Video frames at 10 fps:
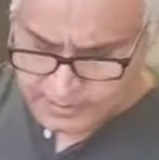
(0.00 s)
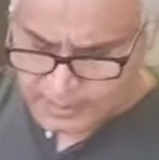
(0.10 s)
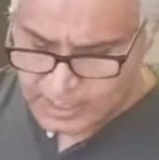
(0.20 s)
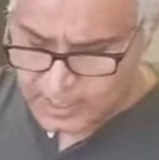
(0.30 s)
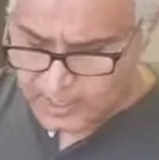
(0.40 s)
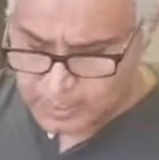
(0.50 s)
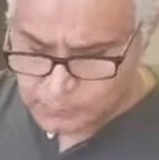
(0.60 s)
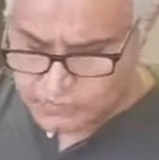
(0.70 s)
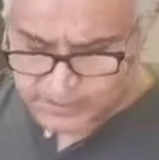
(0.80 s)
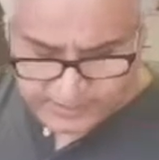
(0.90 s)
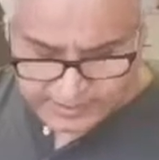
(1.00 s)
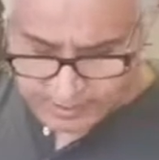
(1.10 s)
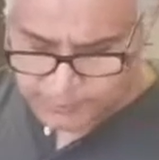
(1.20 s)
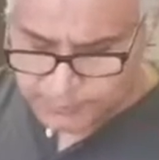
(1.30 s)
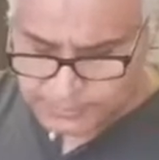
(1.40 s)
I would say
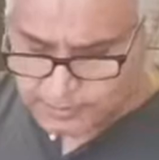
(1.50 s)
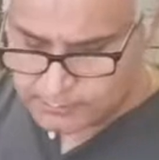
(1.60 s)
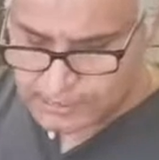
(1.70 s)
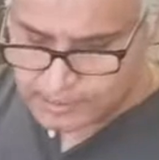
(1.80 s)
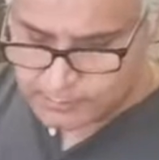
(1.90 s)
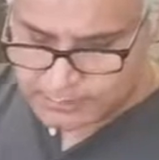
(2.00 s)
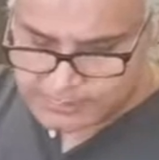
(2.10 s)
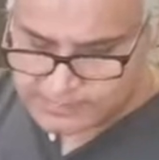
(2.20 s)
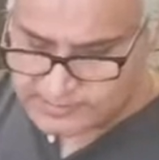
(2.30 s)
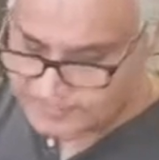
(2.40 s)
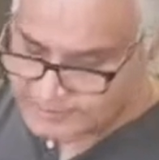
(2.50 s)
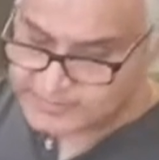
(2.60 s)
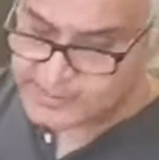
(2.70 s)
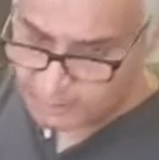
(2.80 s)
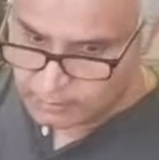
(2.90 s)
making beans is a
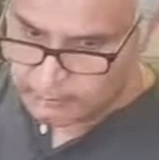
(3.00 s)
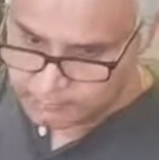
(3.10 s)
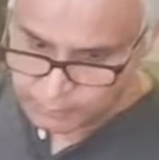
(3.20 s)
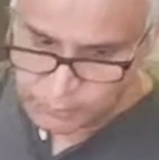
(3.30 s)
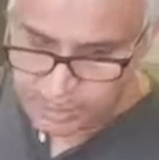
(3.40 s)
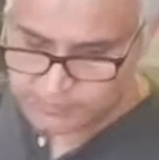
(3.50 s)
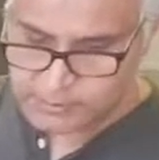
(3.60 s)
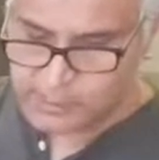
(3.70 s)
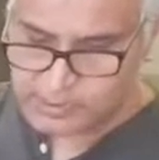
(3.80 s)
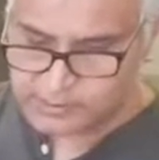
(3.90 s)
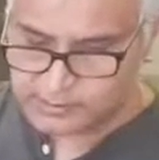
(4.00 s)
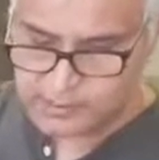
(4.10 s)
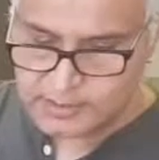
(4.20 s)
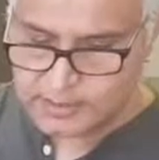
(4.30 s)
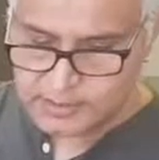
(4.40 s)
skill, no doubt about it,
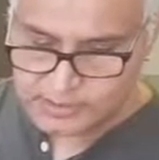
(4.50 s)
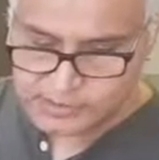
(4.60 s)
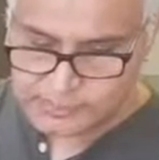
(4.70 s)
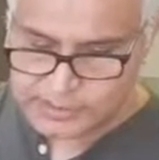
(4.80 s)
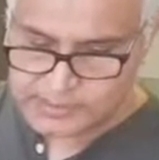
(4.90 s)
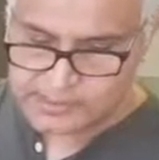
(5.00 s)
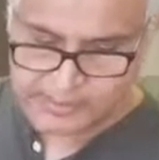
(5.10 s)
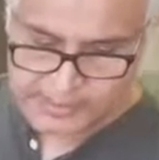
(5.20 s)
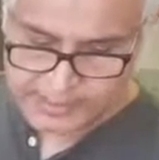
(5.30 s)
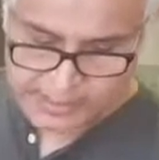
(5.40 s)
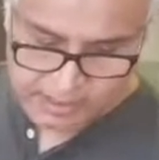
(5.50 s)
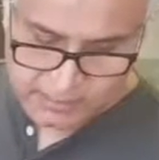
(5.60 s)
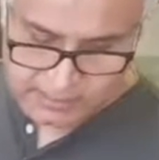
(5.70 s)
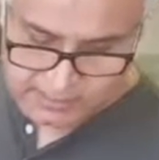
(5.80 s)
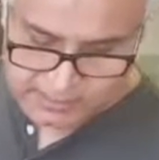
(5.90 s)
and especially something like kidney
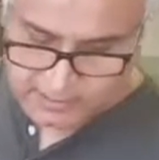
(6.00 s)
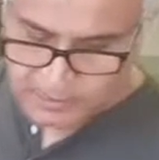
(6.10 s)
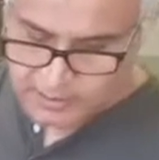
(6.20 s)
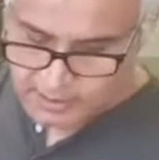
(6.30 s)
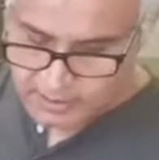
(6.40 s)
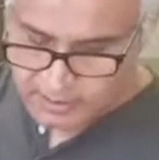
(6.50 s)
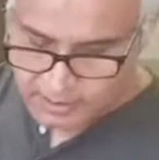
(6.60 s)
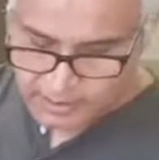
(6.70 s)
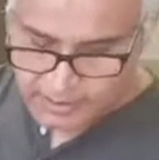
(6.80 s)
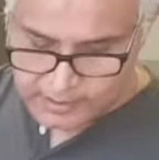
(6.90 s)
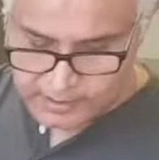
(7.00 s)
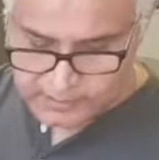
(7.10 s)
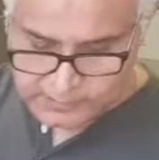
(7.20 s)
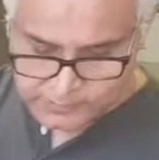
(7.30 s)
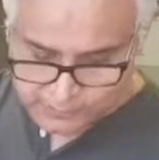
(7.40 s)
beans. And
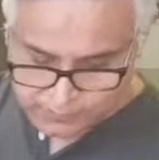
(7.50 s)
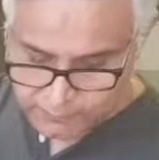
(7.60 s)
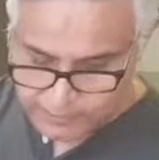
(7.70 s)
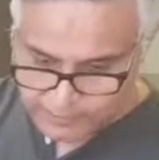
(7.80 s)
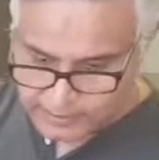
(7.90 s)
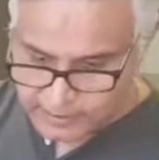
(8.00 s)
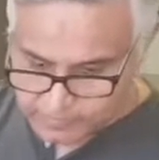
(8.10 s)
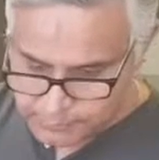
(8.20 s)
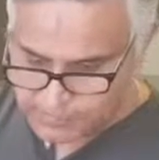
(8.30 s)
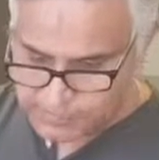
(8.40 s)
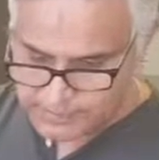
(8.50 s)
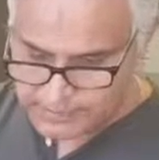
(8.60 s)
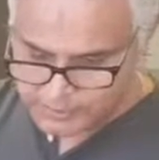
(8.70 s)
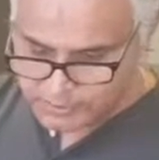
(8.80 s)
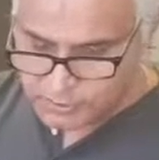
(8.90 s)
it's very important
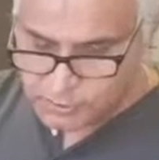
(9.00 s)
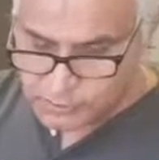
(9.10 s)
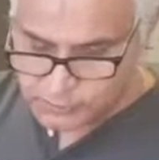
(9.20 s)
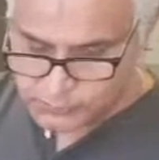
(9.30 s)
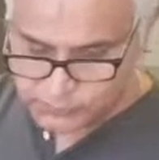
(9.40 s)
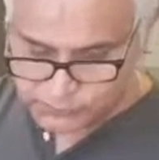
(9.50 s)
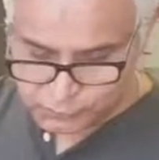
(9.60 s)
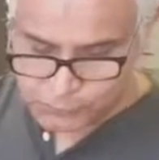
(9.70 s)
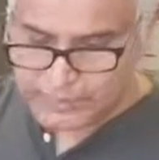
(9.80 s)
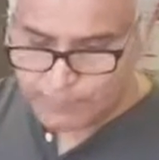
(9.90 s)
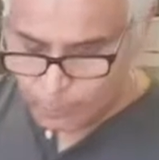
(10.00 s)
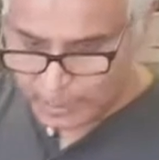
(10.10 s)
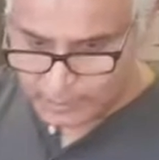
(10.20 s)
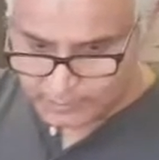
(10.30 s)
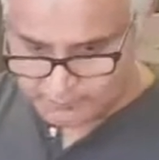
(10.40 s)
that you soak them
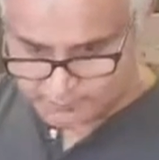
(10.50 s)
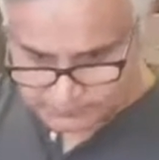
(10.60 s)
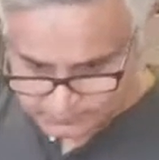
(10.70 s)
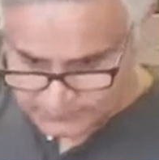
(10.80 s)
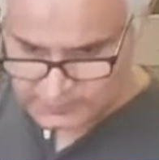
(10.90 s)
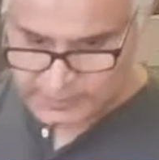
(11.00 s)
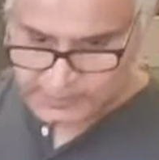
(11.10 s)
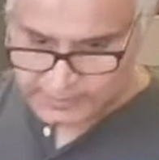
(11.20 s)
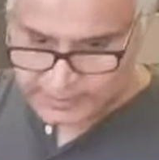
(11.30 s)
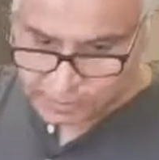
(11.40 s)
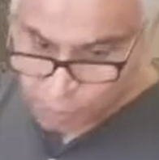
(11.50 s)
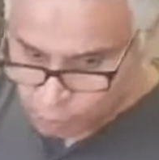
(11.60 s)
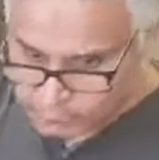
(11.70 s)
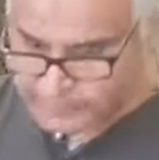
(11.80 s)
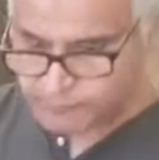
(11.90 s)
well, then
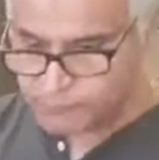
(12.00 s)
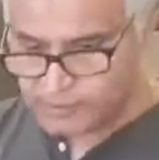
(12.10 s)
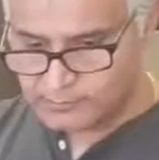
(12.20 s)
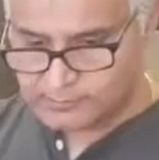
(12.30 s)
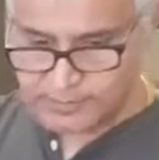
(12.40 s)
cook them well.